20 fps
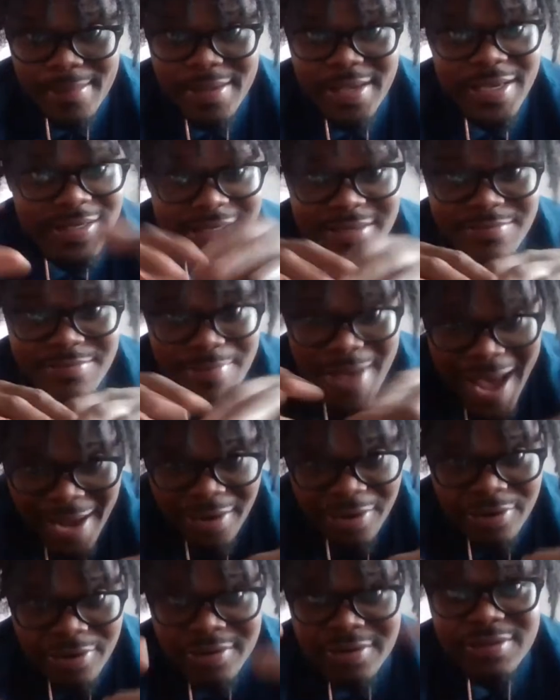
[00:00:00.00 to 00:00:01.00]
It didn't
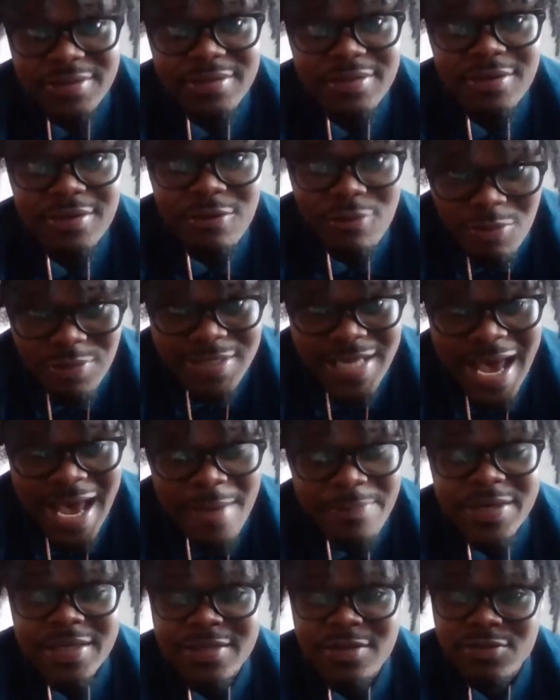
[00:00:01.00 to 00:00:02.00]
matter what was
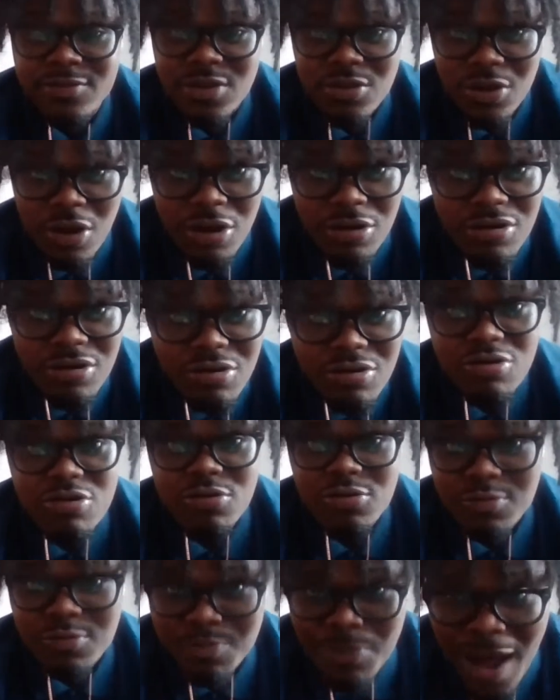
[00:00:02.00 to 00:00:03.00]
happening. There was
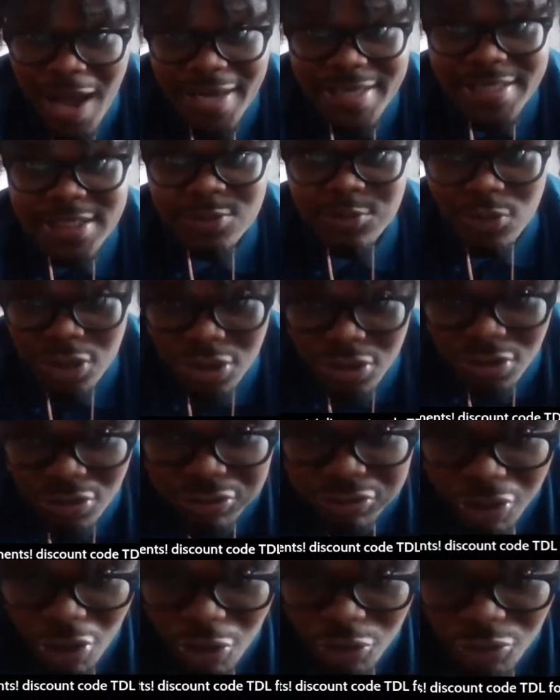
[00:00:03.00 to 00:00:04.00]
pockets were
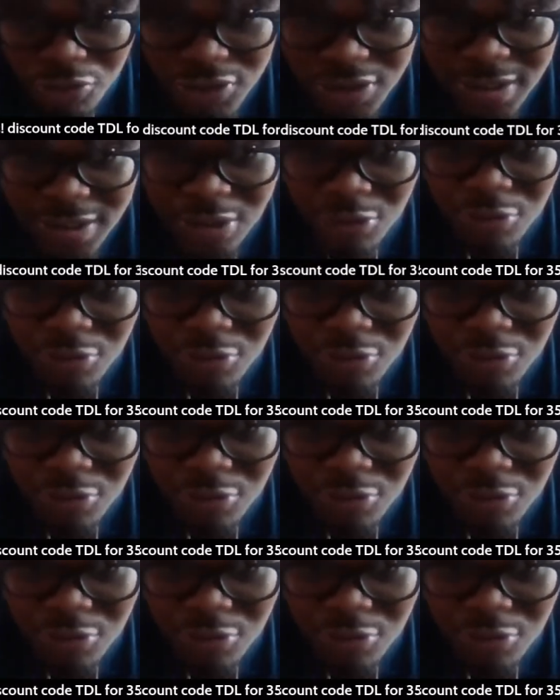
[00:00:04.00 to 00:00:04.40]
closing